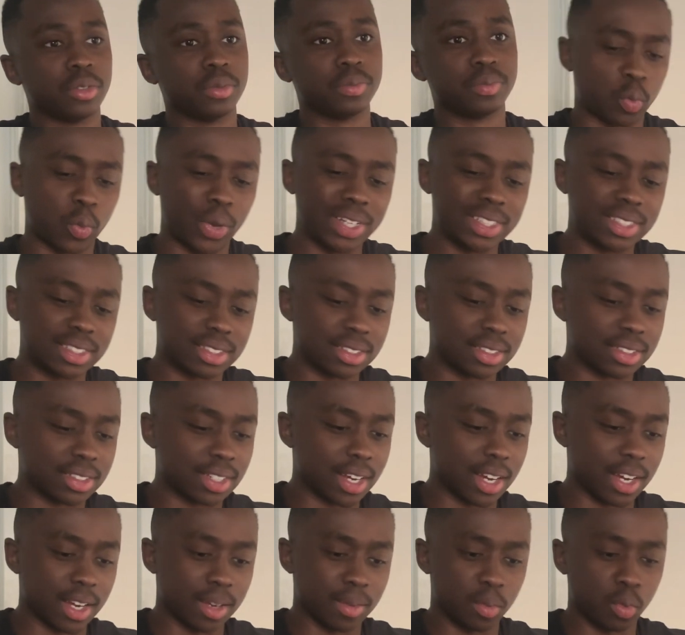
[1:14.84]
wasting
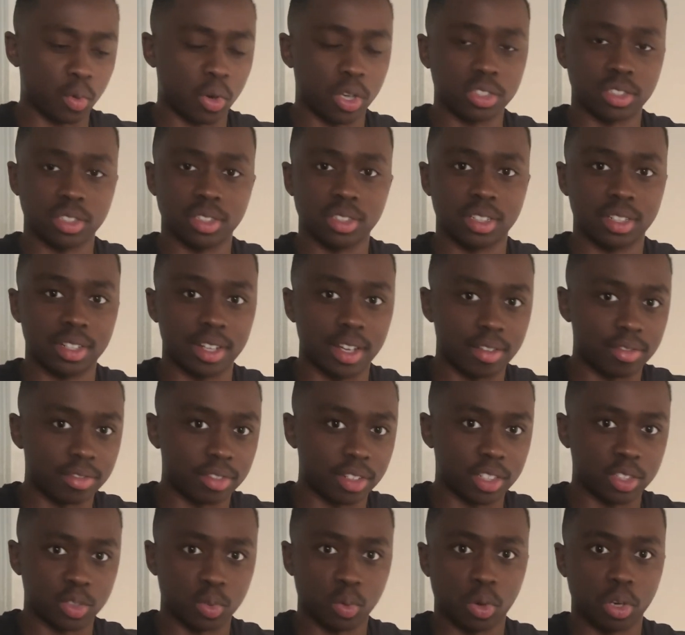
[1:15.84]
time watching the
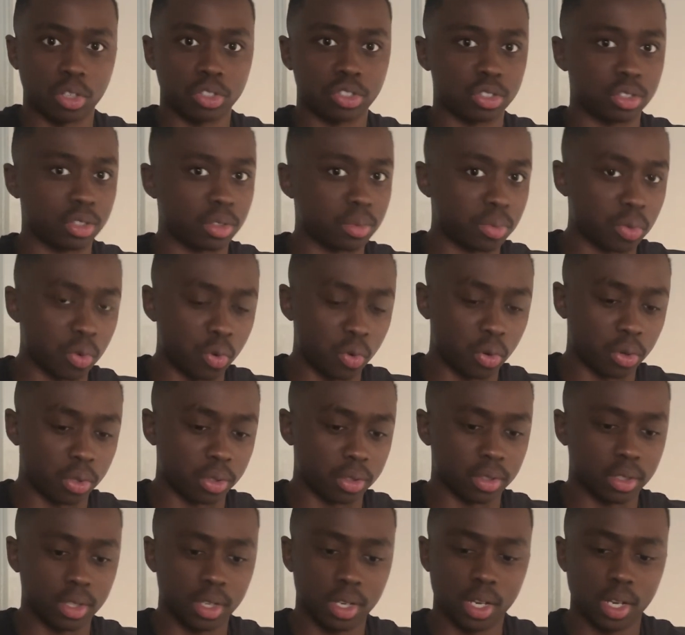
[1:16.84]
Netflix, watching the
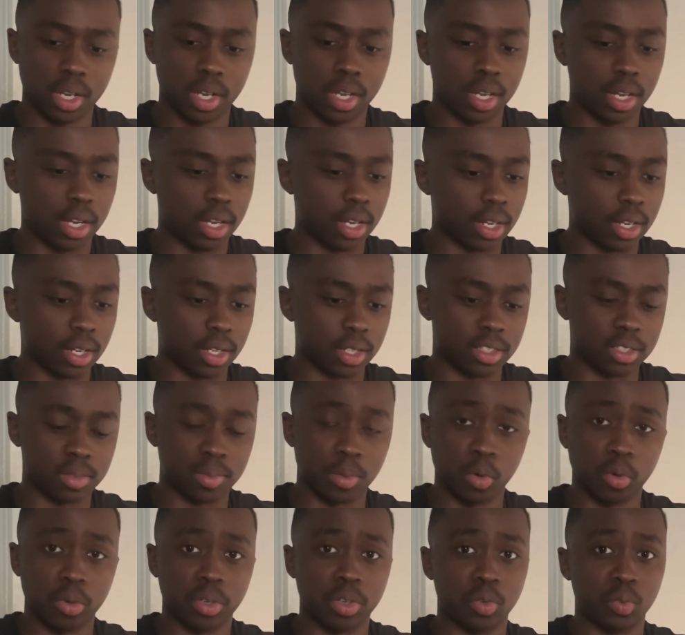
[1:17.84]
porn,
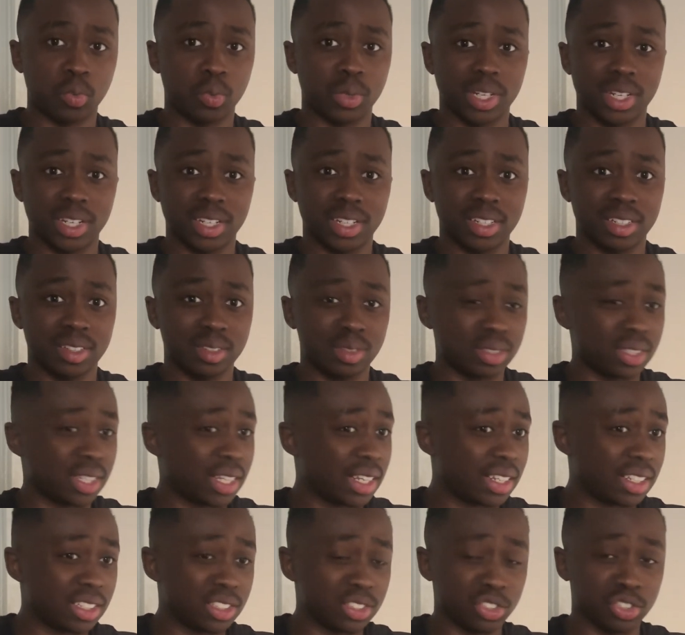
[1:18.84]
smoking weed,
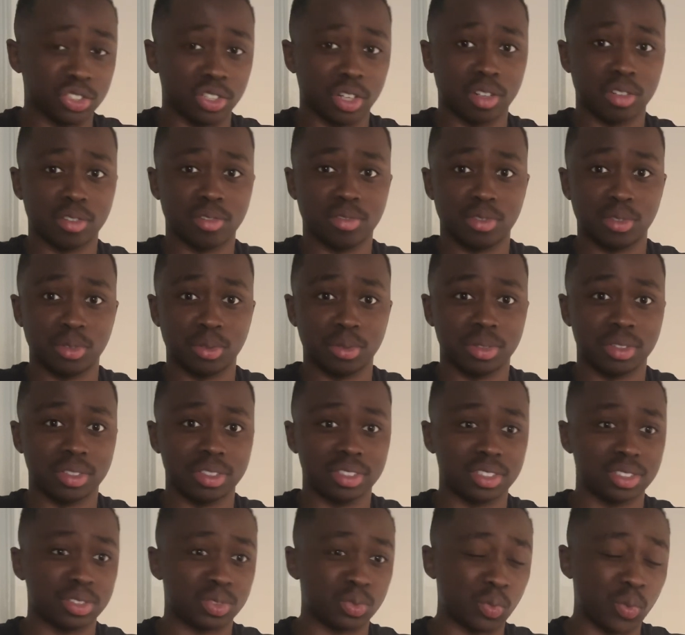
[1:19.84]
eating junk food, and
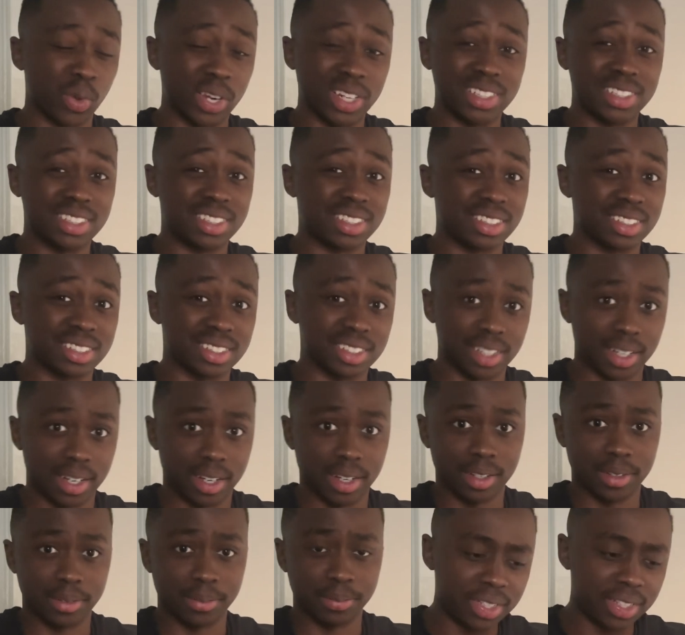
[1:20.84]
just wasting
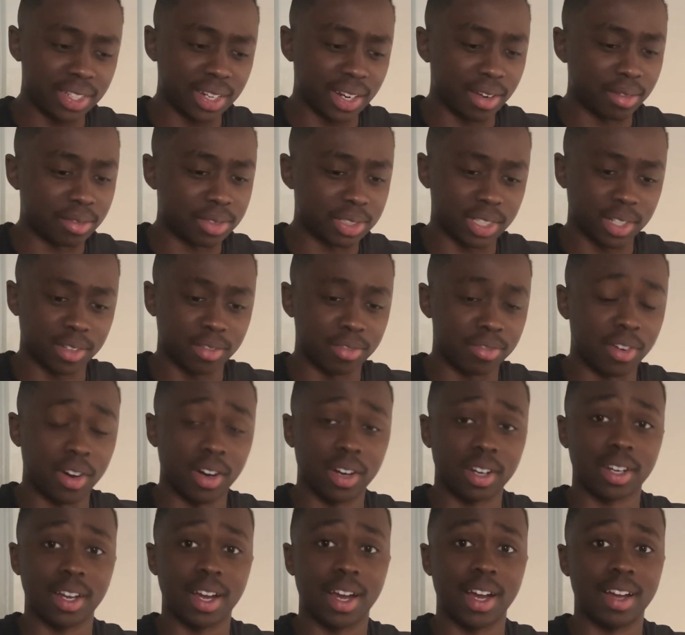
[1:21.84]
time. And then I was like,
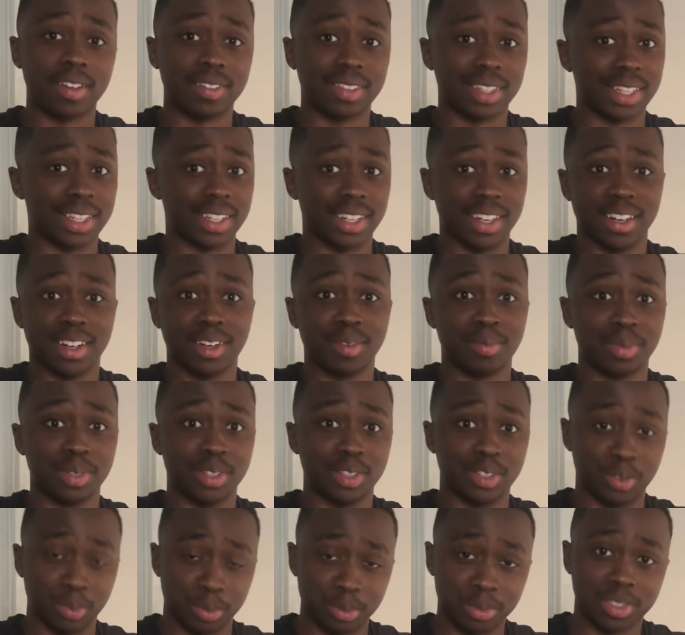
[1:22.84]
fuck, I have to get up and
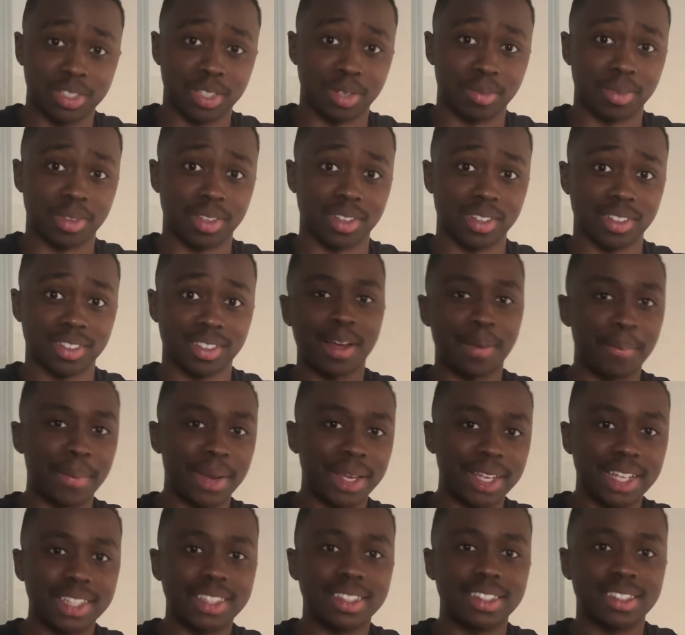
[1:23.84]
do something. I made
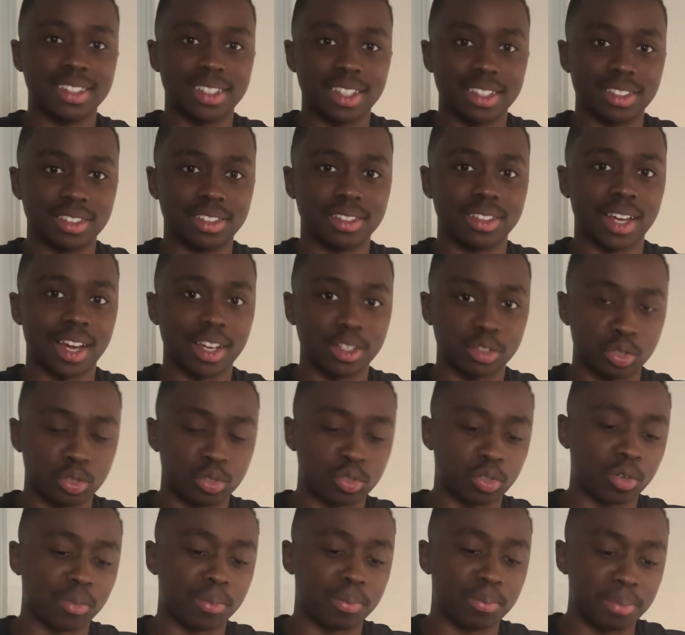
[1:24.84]
that decision to actually
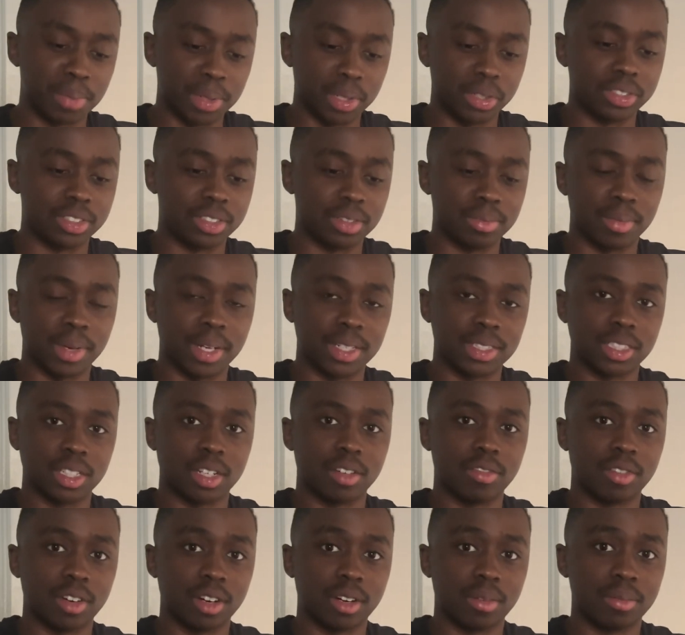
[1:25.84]
start building
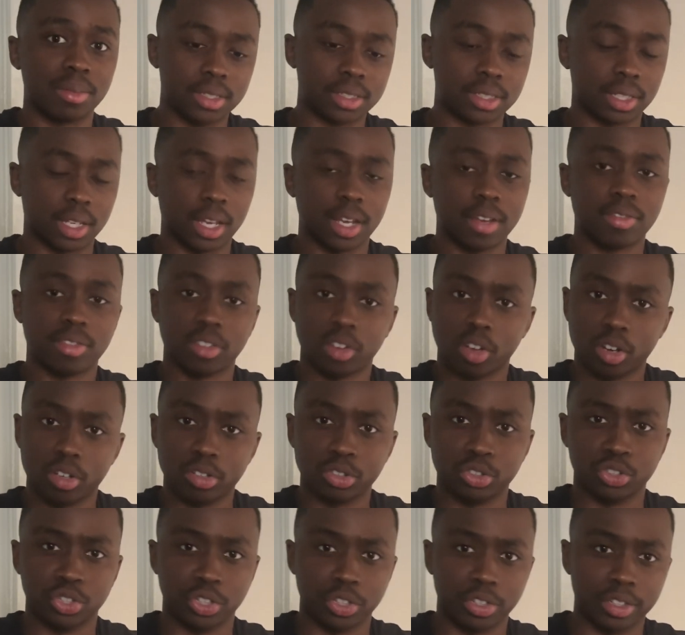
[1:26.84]
myself up. It's a lifelong
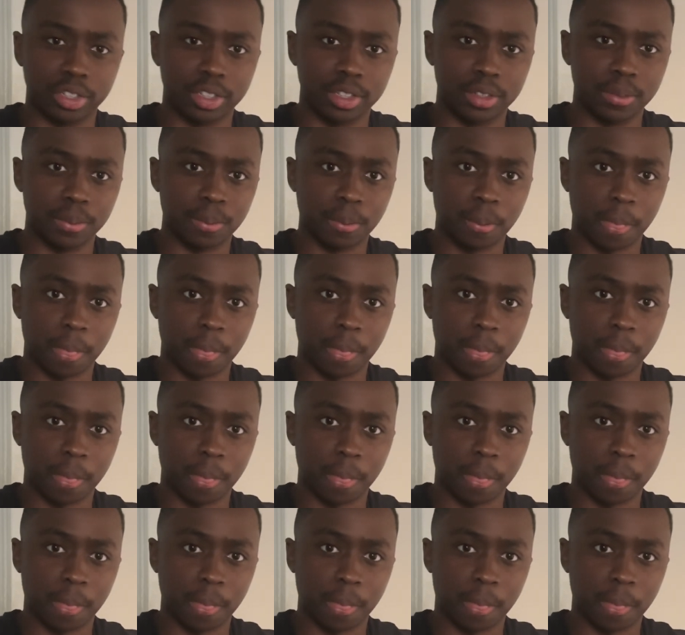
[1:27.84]
journey.